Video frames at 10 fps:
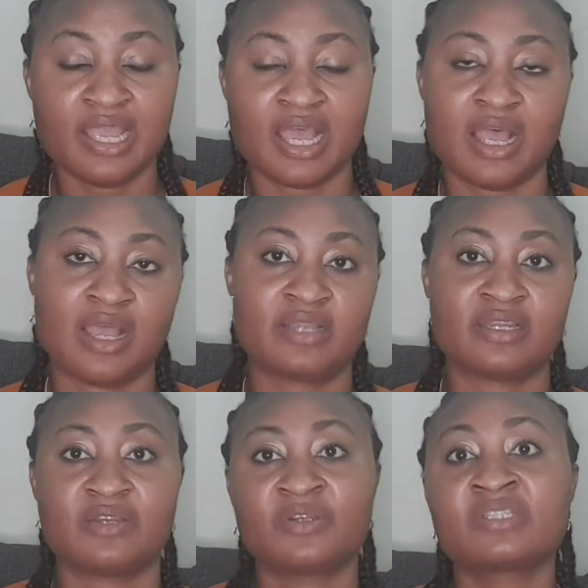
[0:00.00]
and
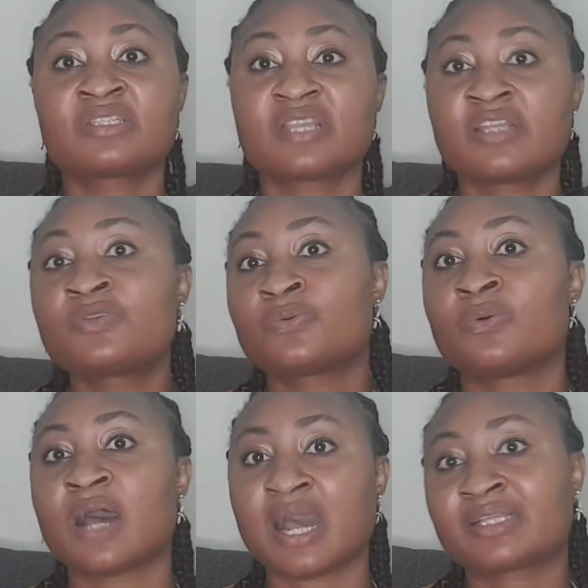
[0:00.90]
another state will
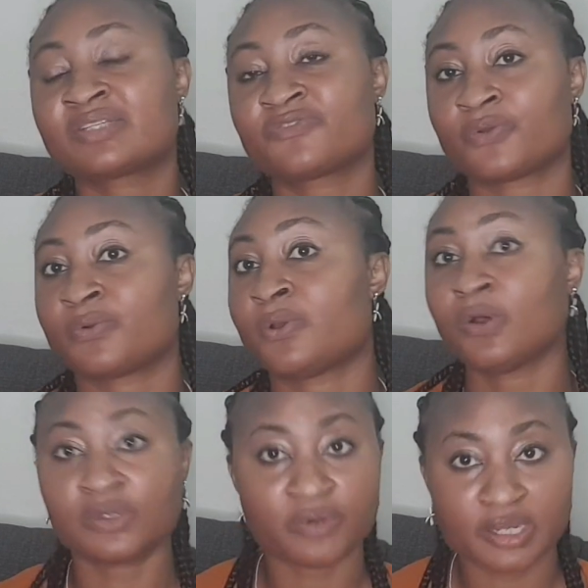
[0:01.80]
ask for
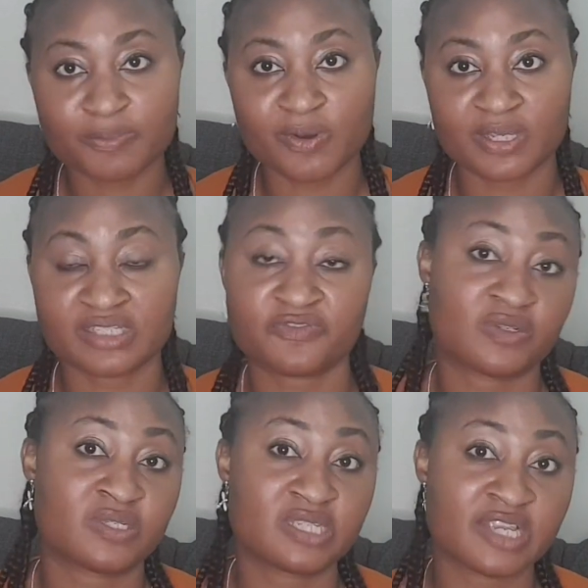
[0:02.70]
100 points for
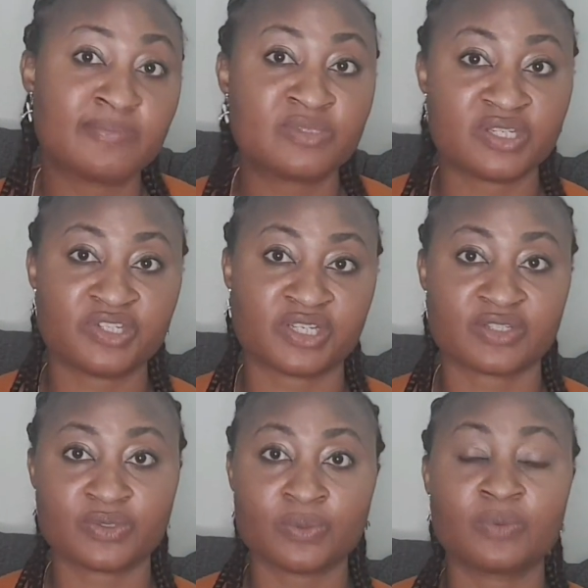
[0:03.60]
the same teacher.
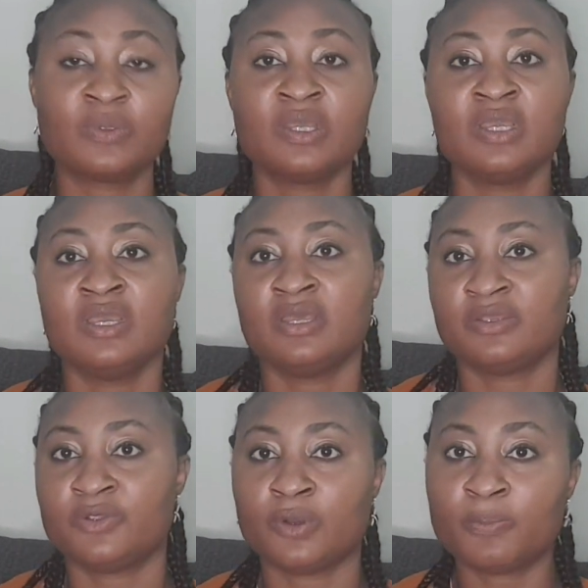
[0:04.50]
So
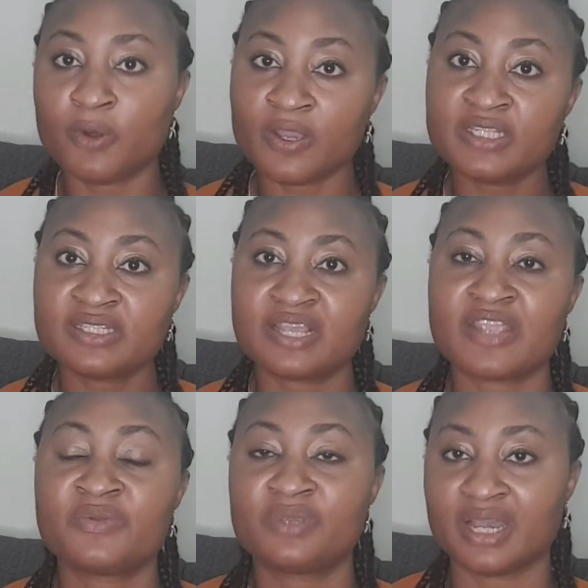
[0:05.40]
your points that
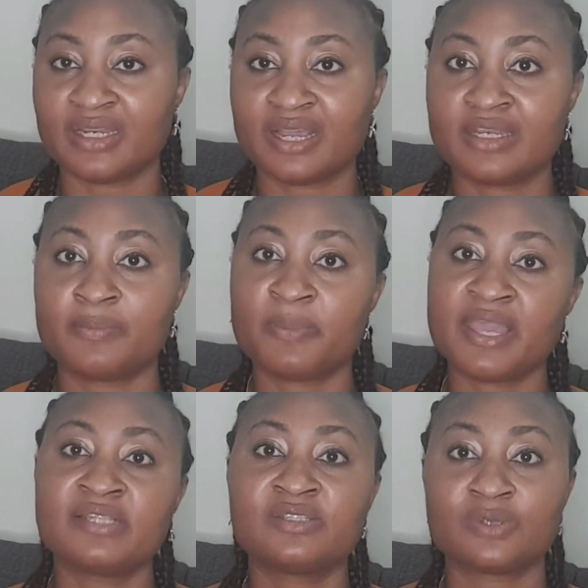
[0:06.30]
you gather
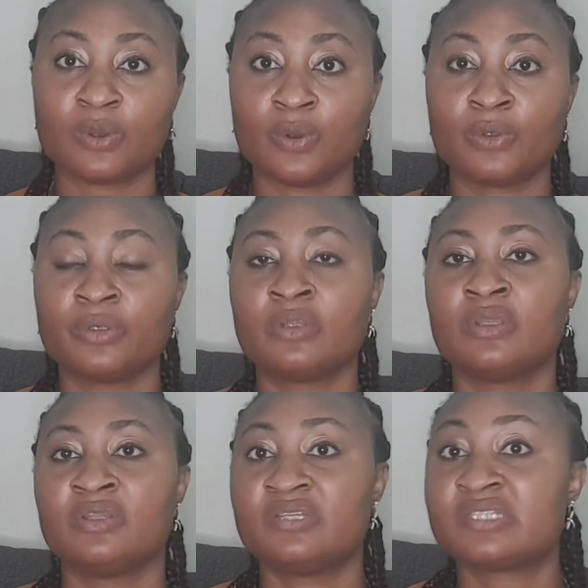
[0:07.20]
depend on
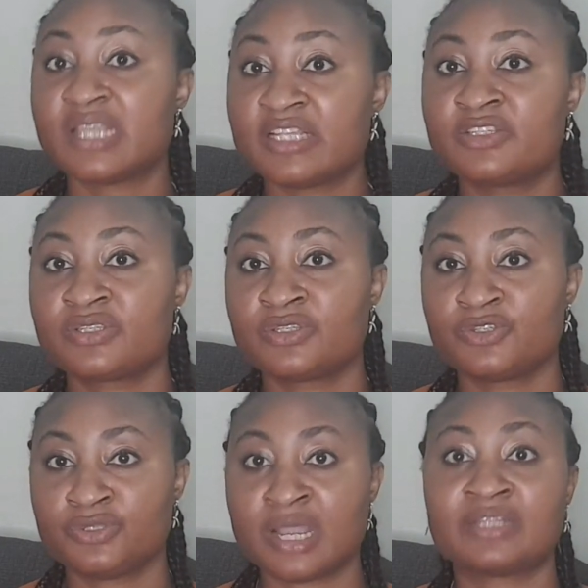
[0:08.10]
the state
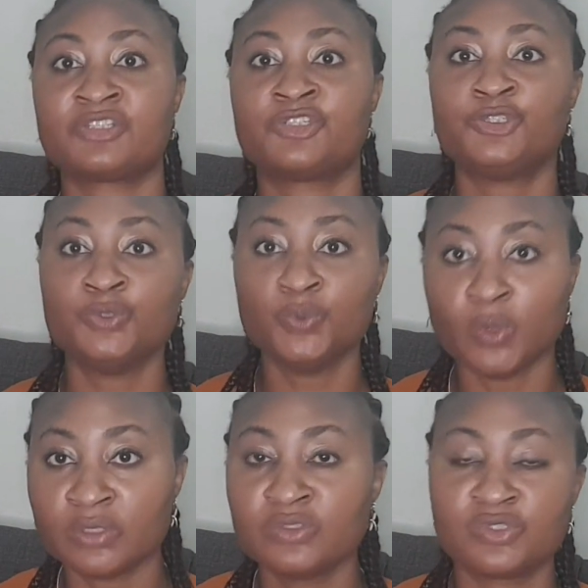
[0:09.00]
that you
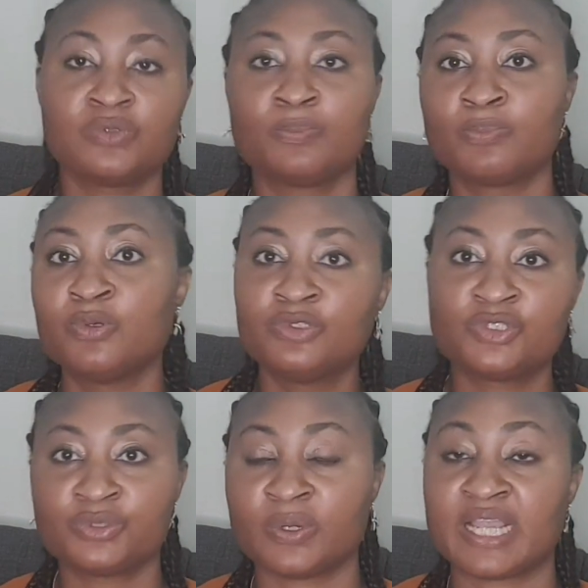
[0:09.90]
want to
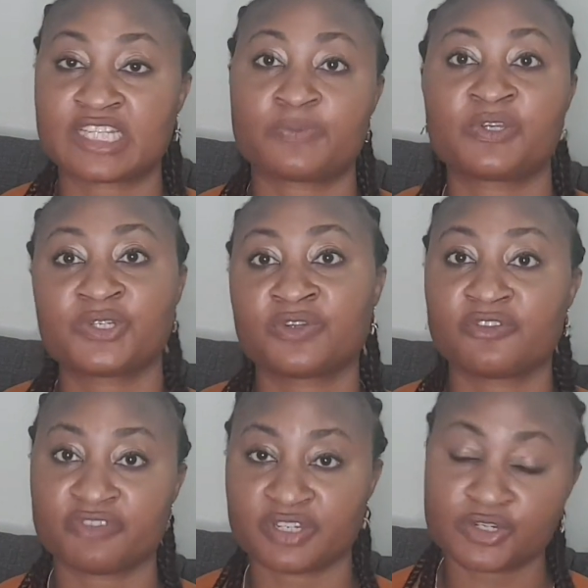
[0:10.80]
put your expression
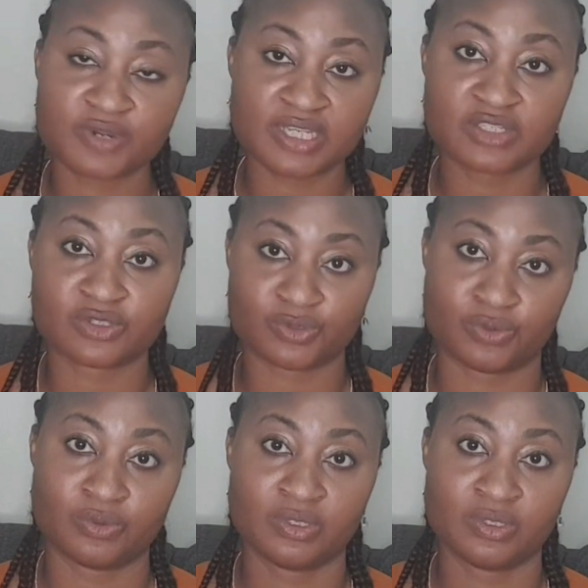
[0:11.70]
of interest to.